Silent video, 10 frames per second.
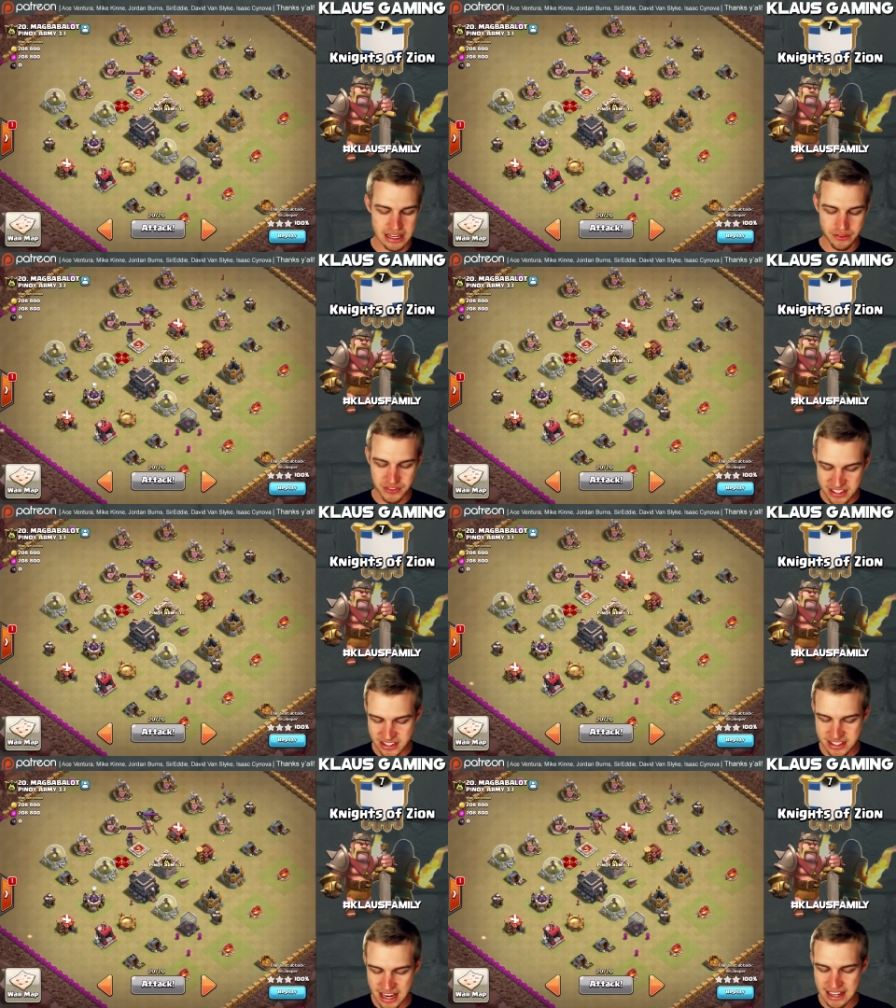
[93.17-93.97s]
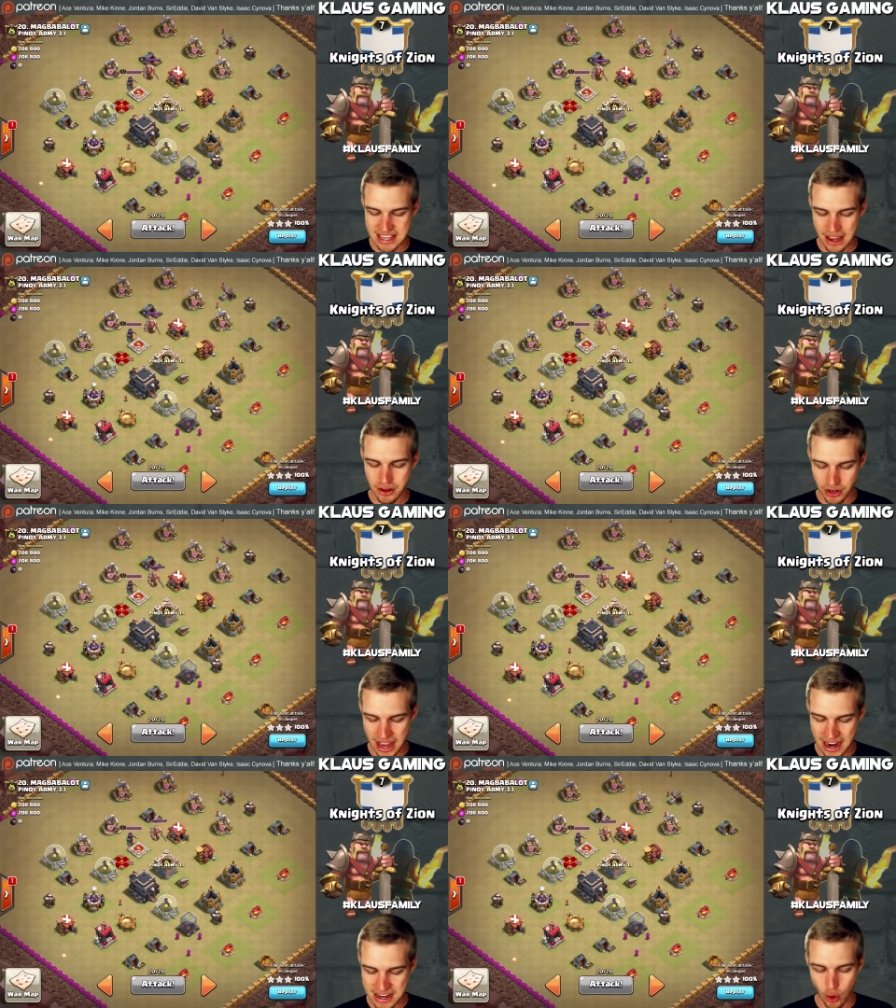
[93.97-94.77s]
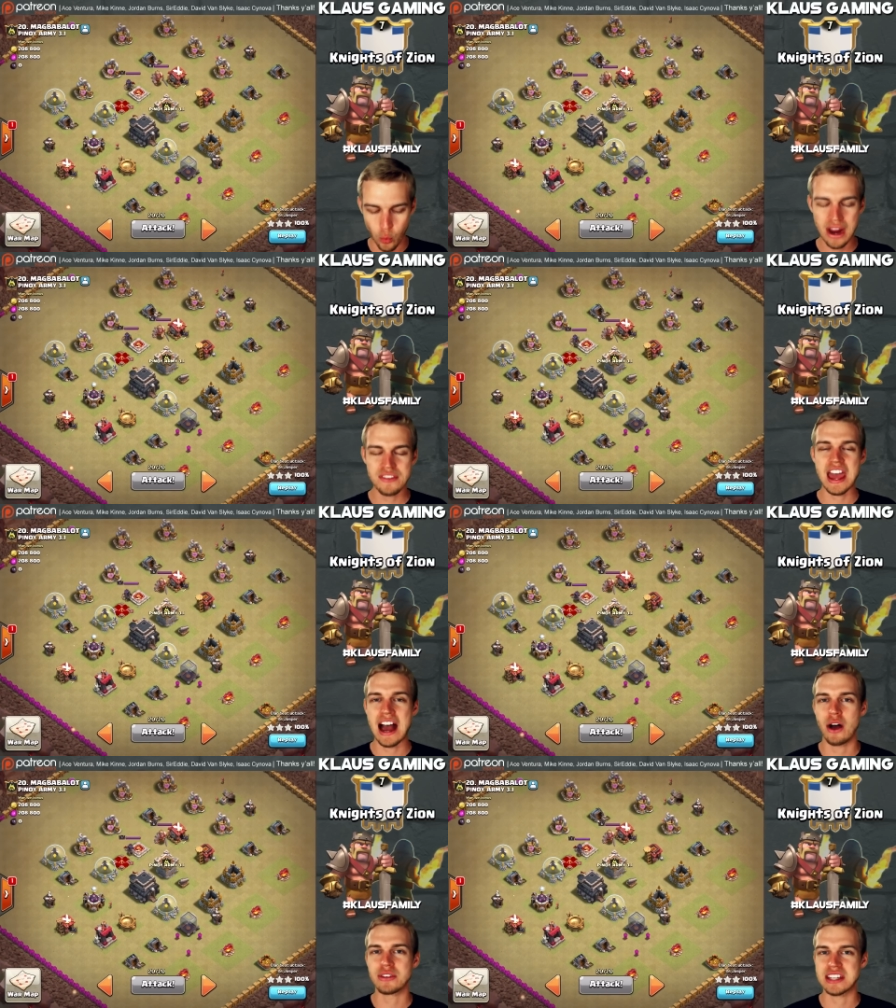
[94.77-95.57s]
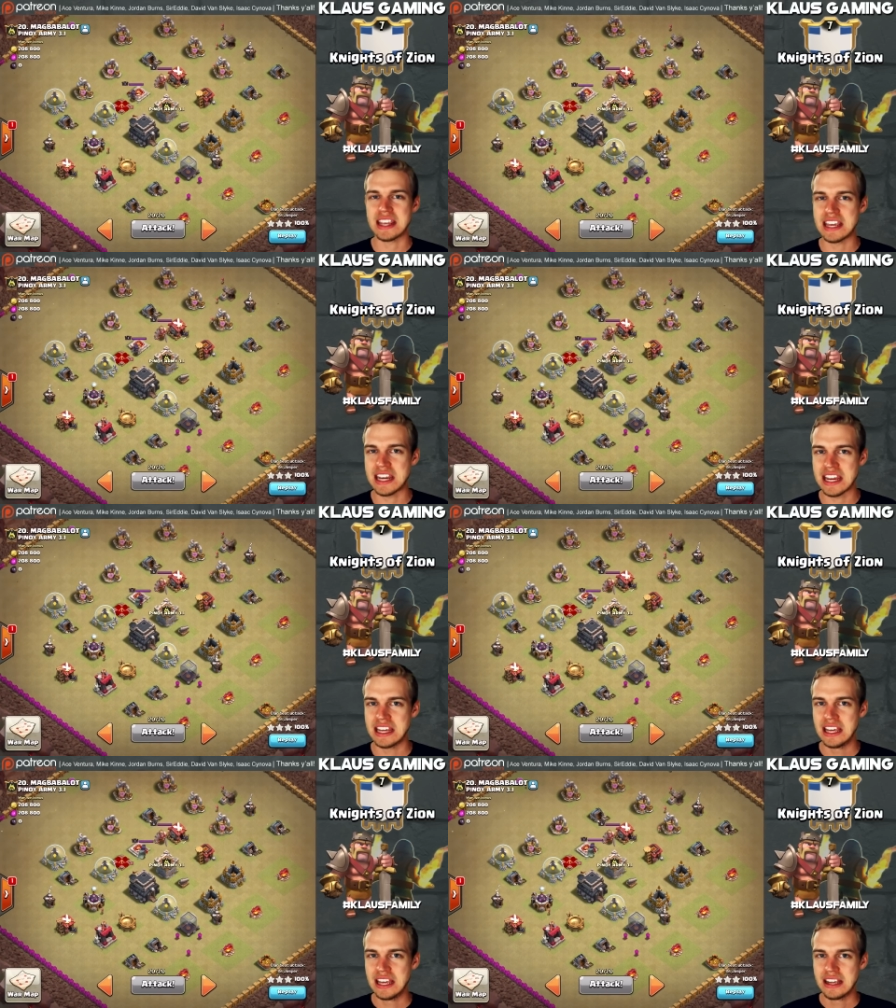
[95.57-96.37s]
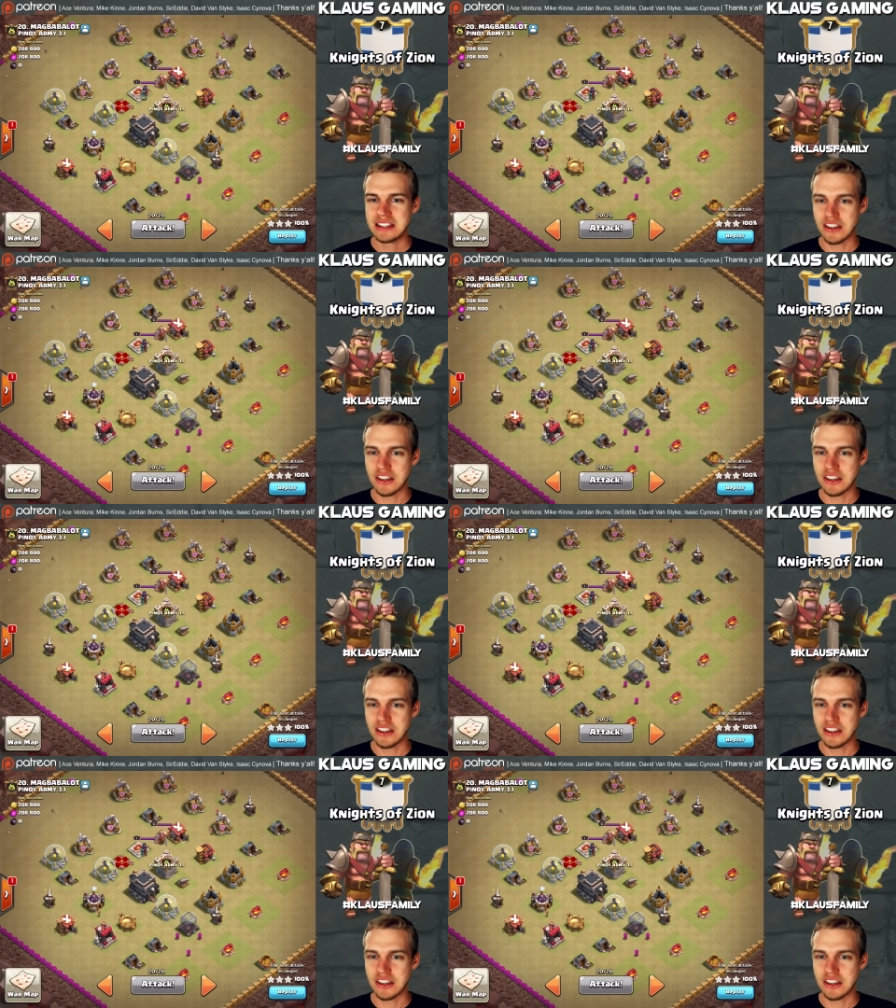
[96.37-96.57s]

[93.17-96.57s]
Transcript: And this is a Town Hall nine without any